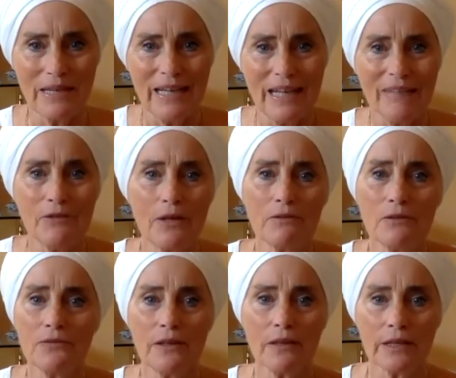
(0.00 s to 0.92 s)
have you ever
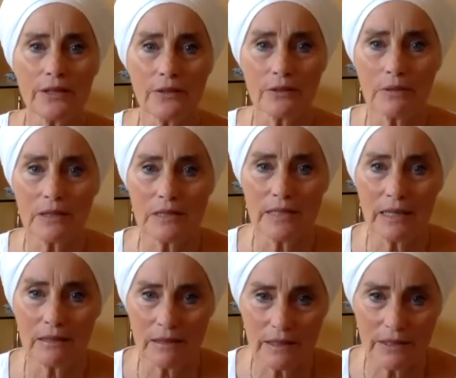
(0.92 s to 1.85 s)
felt like you're really
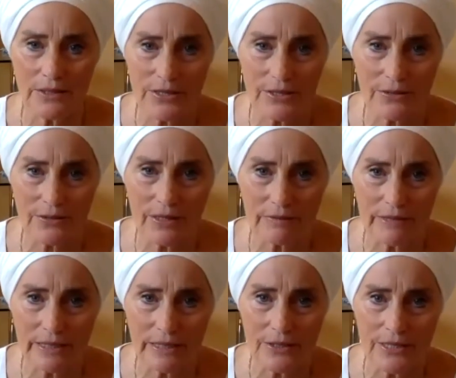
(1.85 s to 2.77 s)
down in energy and you don't have
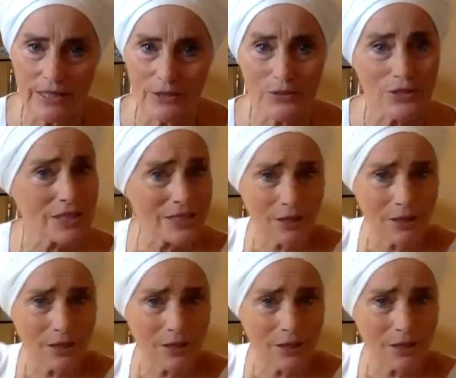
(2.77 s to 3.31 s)
any energy and you just